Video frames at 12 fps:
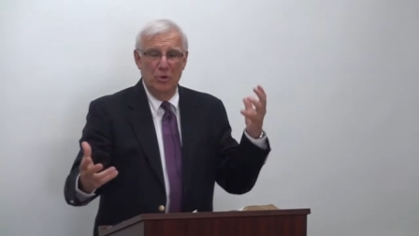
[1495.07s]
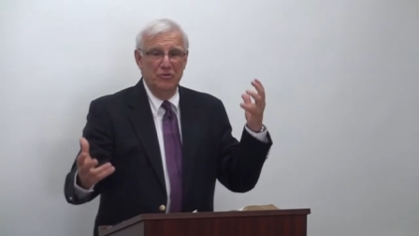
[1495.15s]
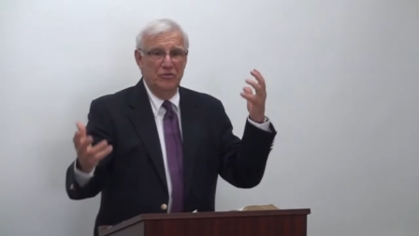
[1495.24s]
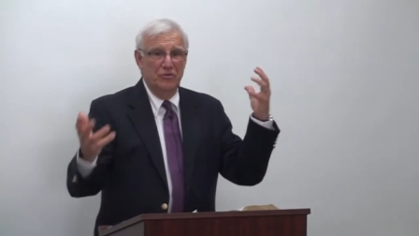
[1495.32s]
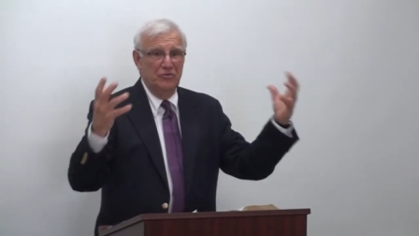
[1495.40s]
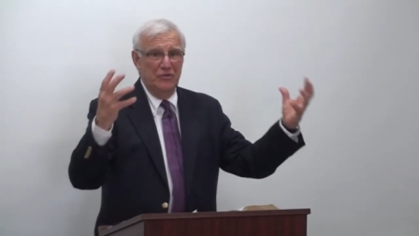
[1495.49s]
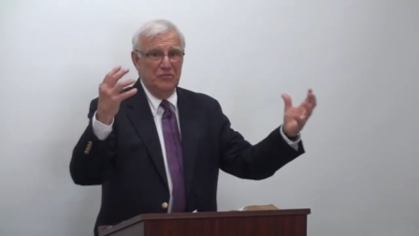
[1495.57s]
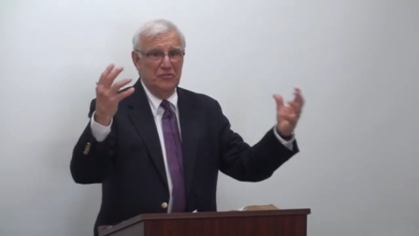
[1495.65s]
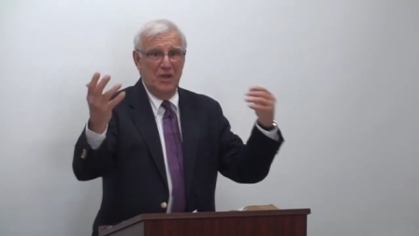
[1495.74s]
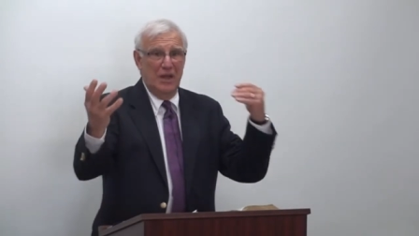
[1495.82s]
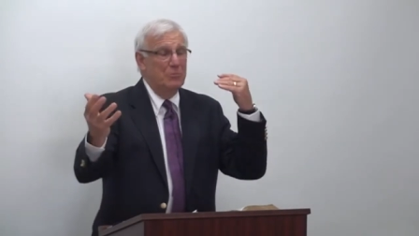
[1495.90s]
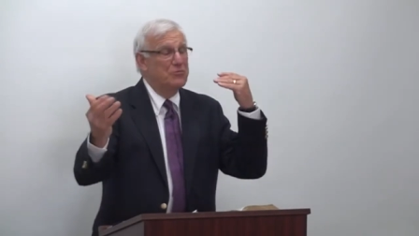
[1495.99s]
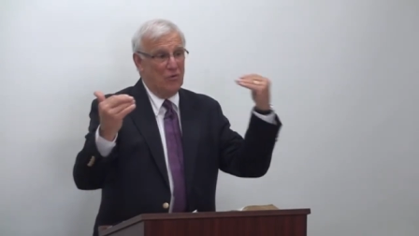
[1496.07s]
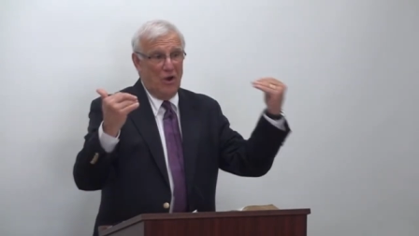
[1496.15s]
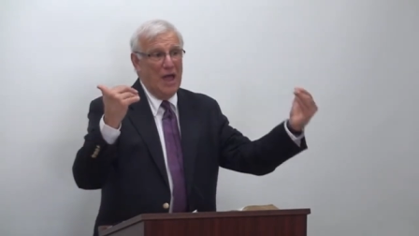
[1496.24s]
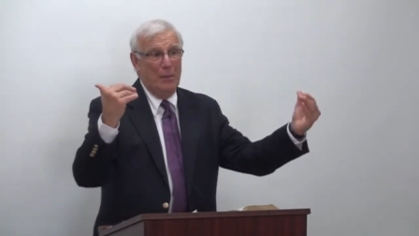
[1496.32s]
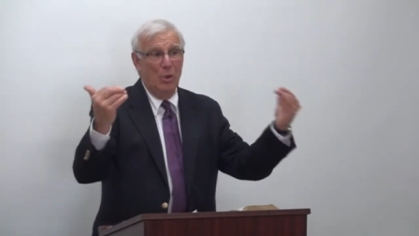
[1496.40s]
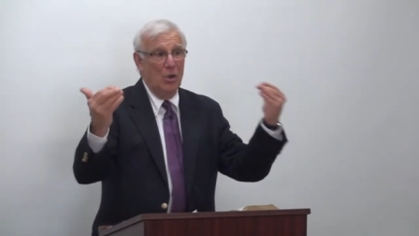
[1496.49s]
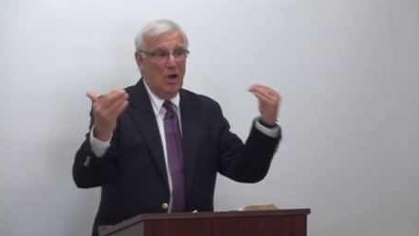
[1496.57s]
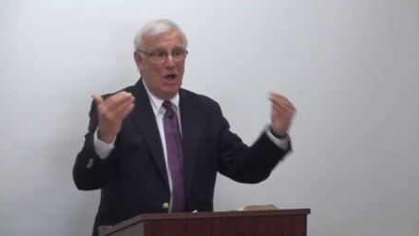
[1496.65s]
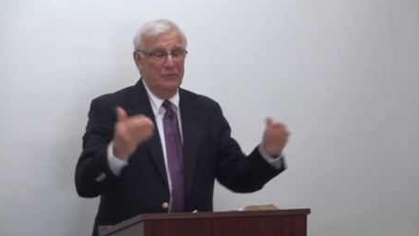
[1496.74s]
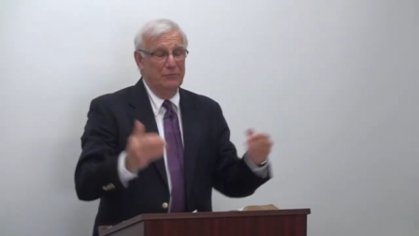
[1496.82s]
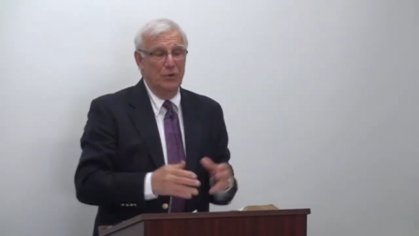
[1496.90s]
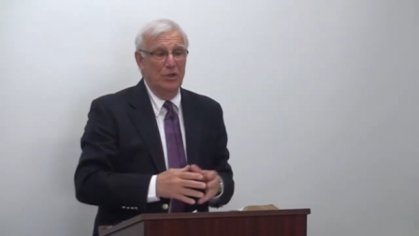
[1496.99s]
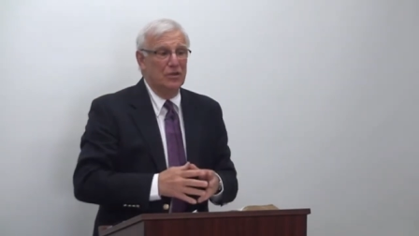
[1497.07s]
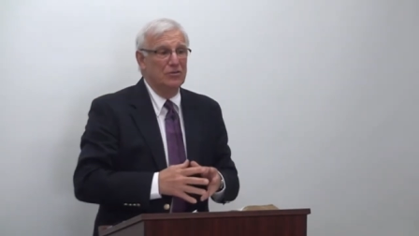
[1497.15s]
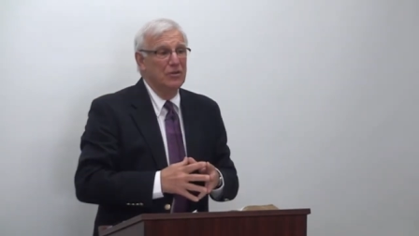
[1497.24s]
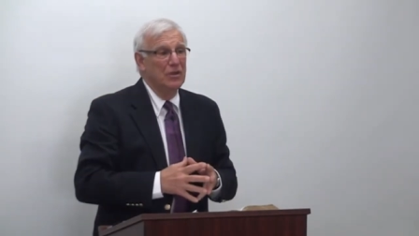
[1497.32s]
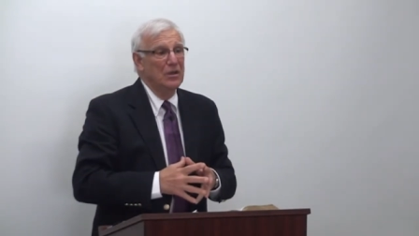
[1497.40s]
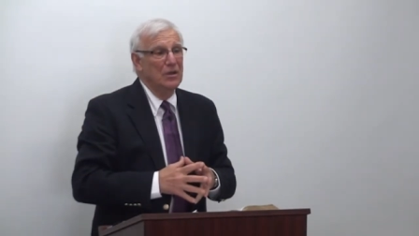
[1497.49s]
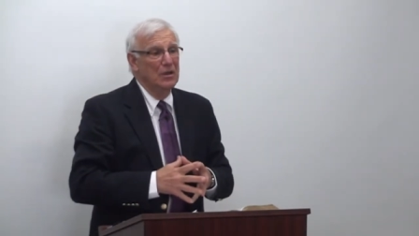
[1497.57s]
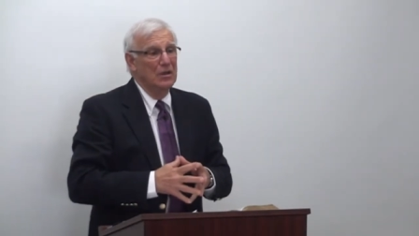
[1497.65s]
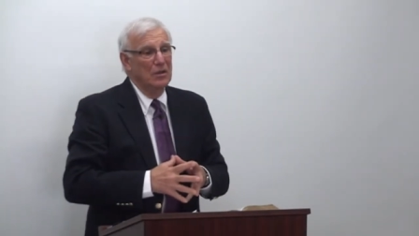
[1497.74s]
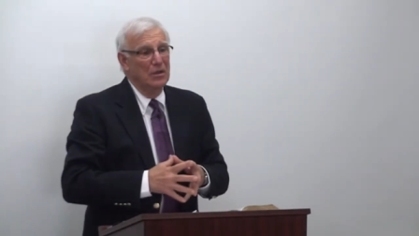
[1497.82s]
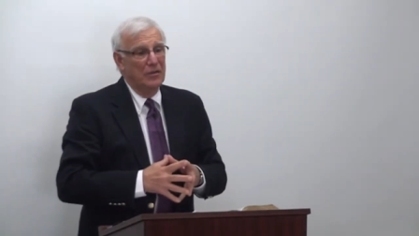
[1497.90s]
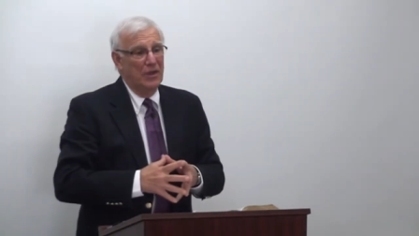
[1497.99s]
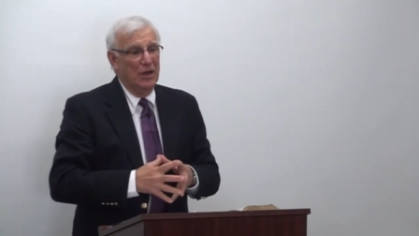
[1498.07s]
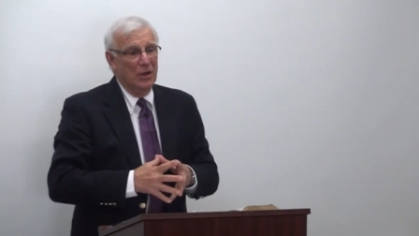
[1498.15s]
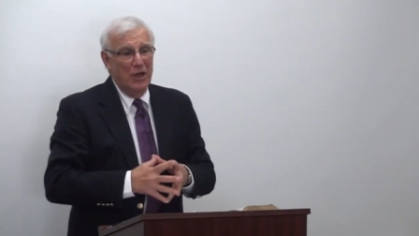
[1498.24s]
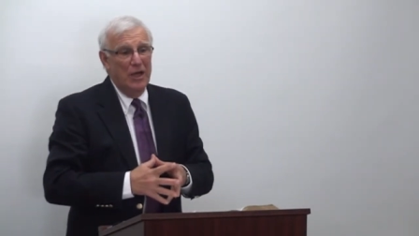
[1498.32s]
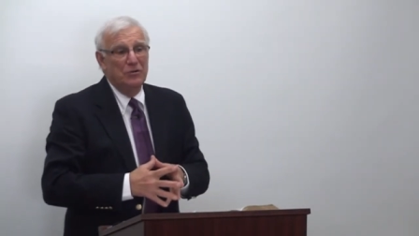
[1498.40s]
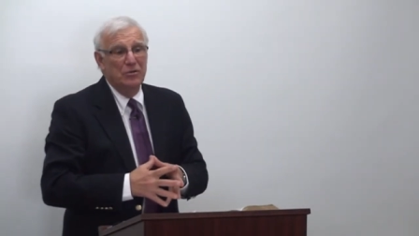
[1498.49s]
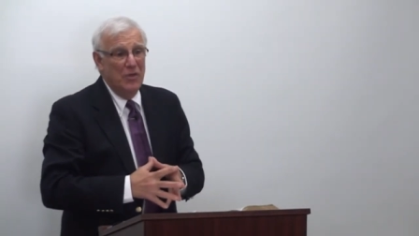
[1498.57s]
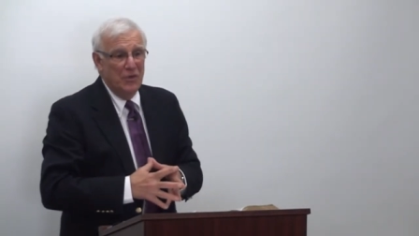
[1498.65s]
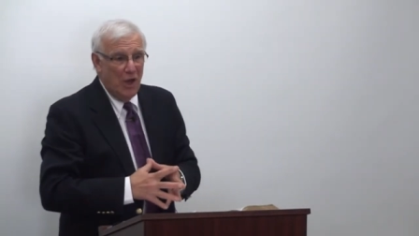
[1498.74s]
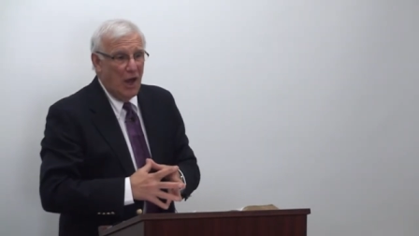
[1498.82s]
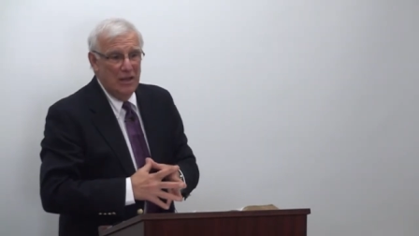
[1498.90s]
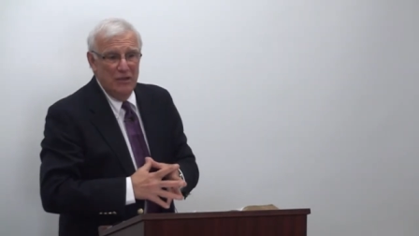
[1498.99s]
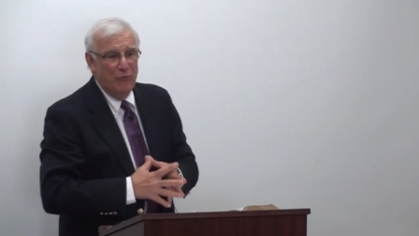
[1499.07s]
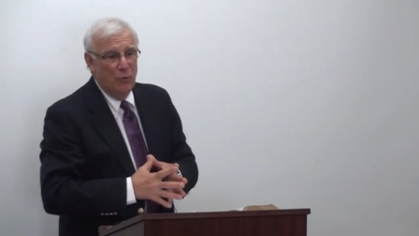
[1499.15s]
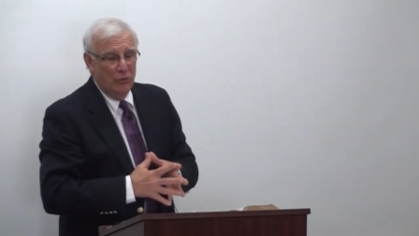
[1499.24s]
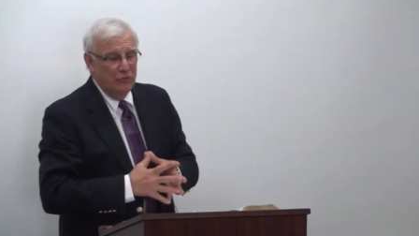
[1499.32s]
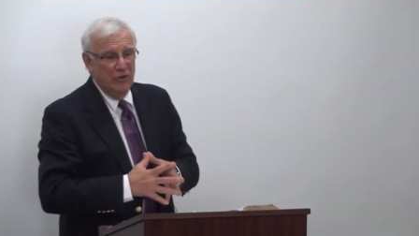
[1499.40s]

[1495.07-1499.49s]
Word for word: which is the same tribal conflict that led to the 94